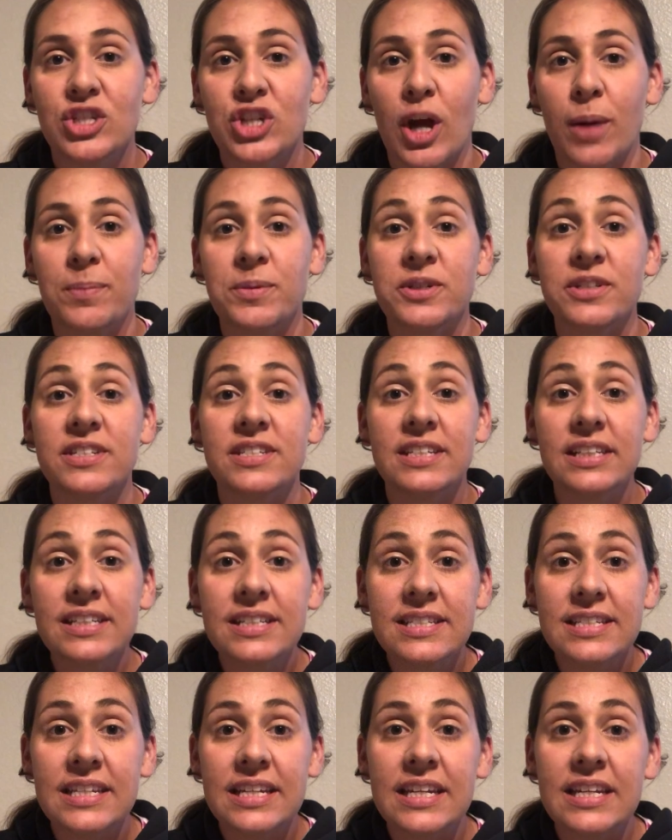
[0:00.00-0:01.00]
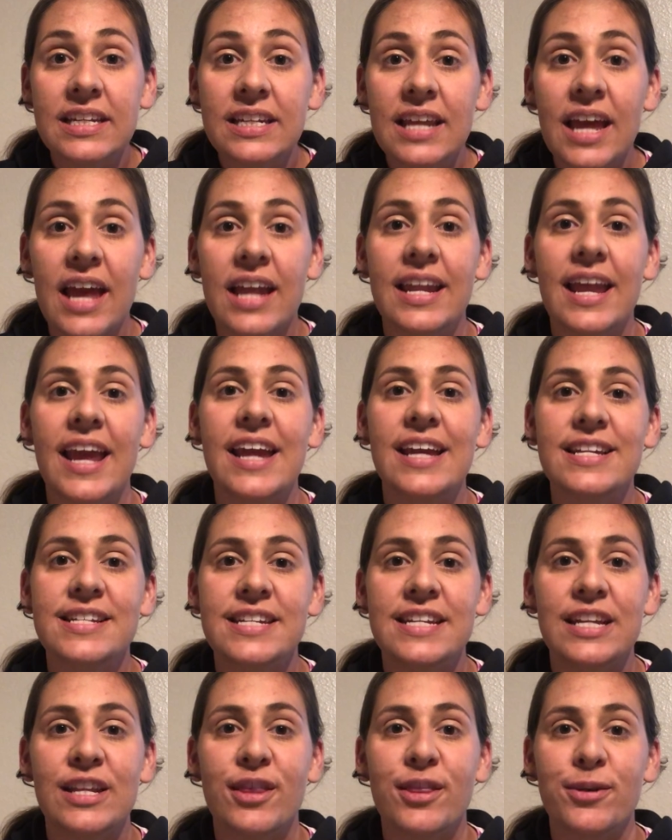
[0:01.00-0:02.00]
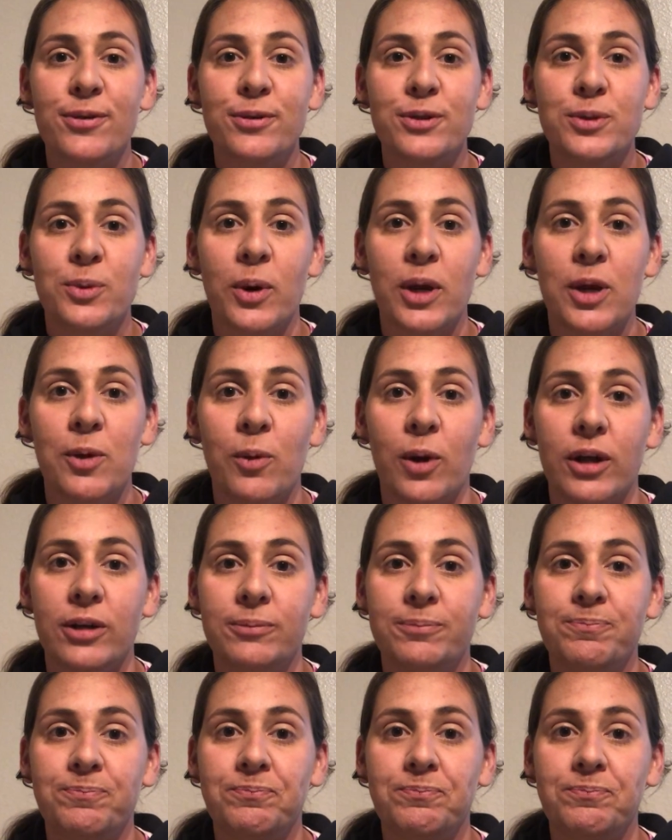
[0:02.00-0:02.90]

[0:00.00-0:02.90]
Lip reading: chapter 16 and 18 through 21.